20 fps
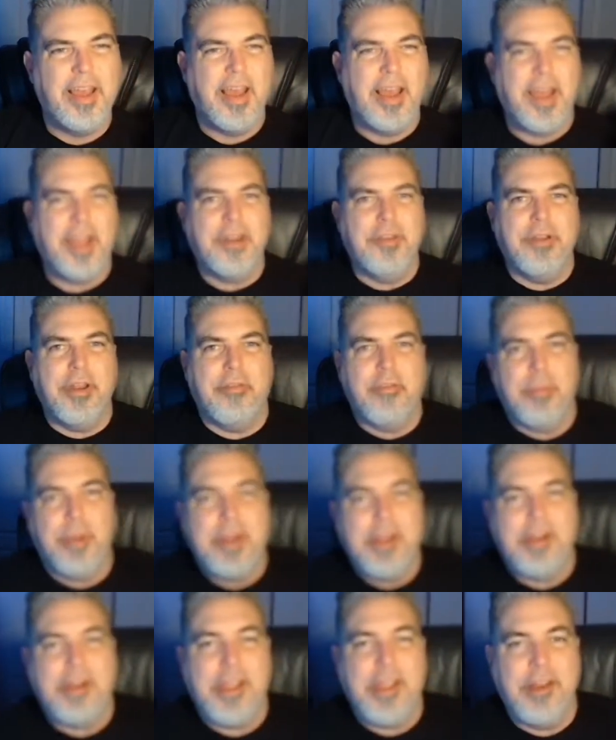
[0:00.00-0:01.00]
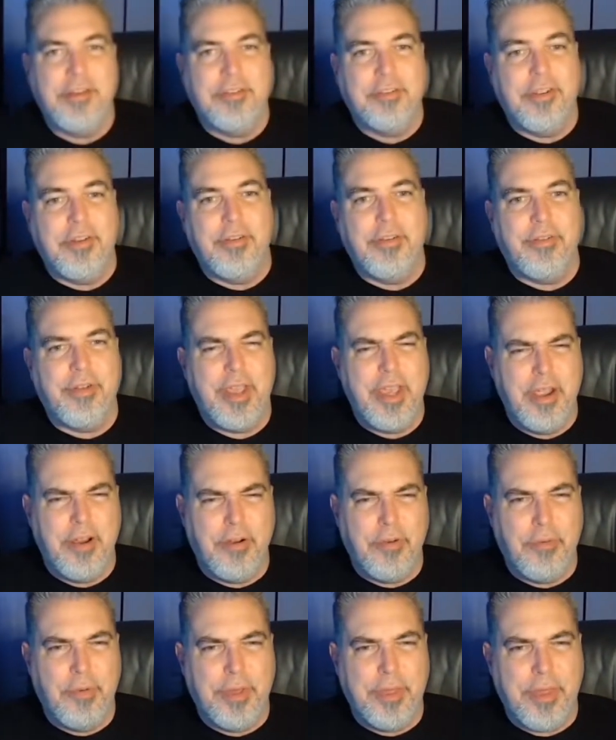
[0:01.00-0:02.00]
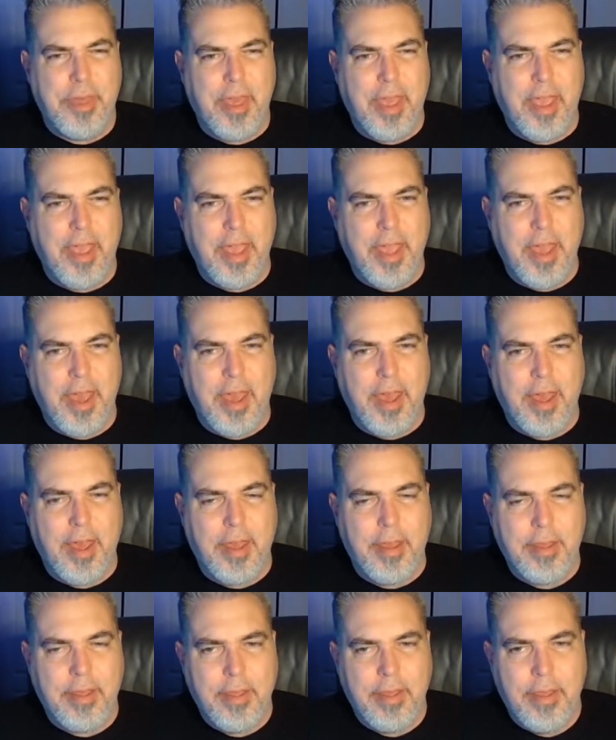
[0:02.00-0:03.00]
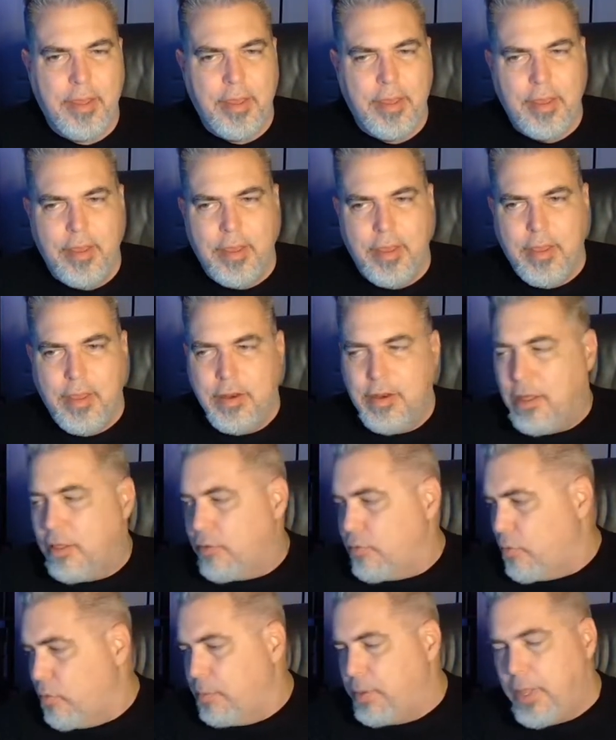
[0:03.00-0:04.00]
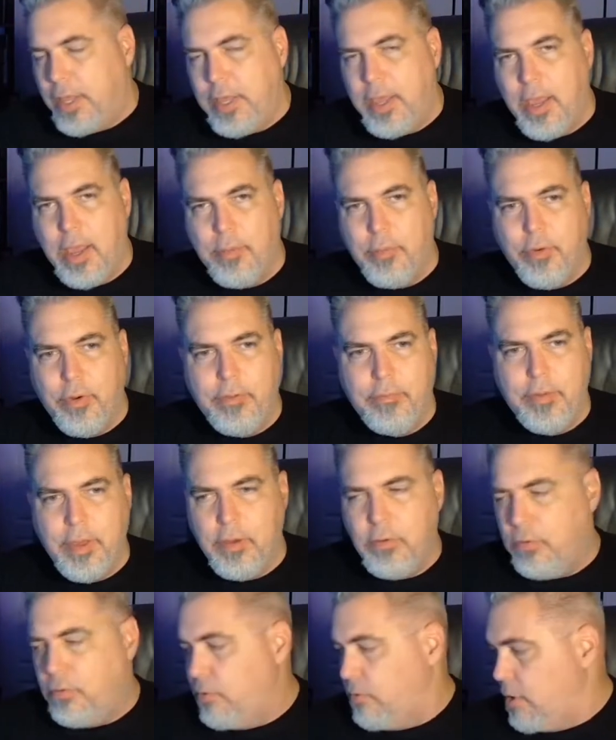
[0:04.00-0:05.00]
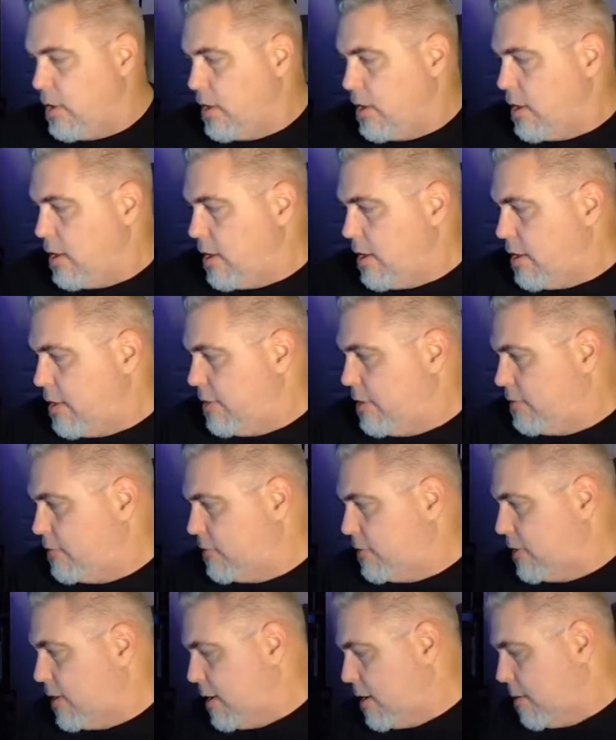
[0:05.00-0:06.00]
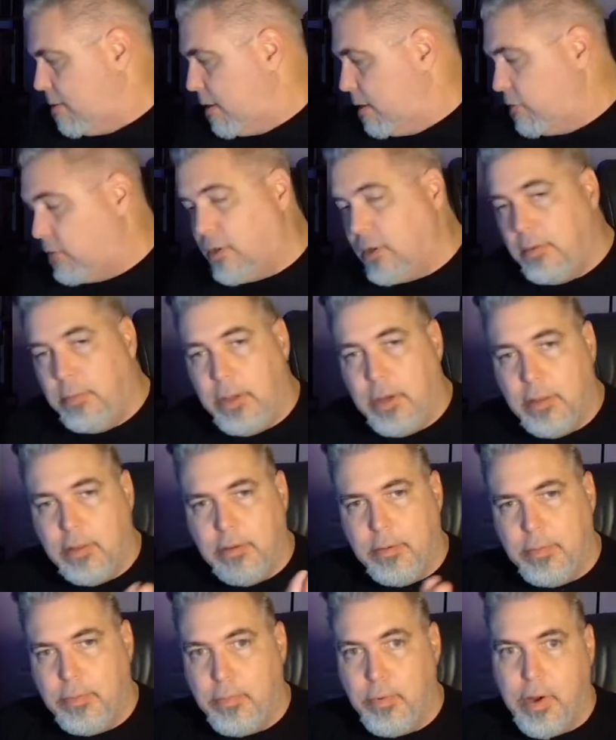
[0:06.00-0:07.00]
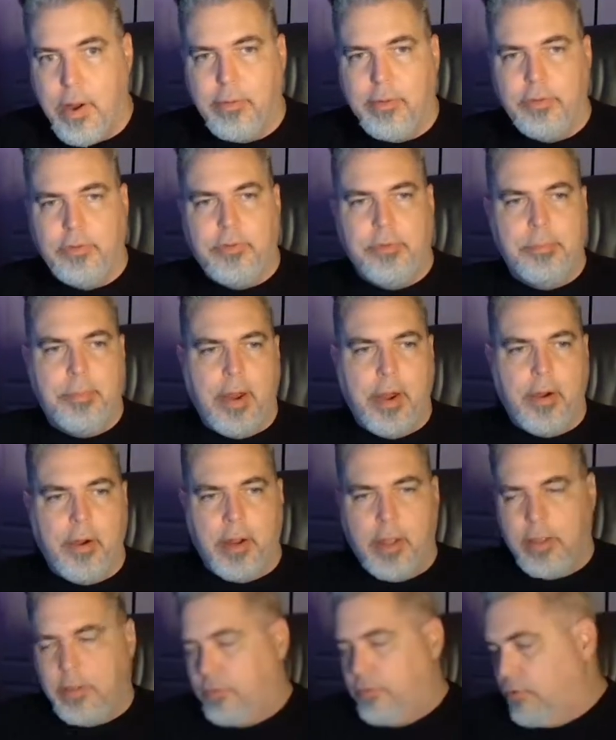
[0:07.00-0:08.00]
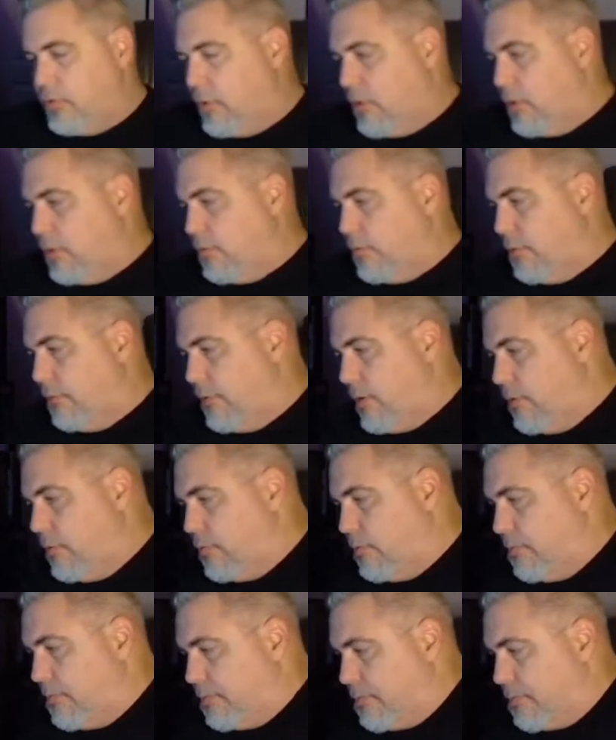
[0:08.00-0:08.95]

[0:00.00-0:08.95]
How you doing, everybody? Arcaders are here with another role-playing game review. This time, it's going to be another Prowlers and Paragons review.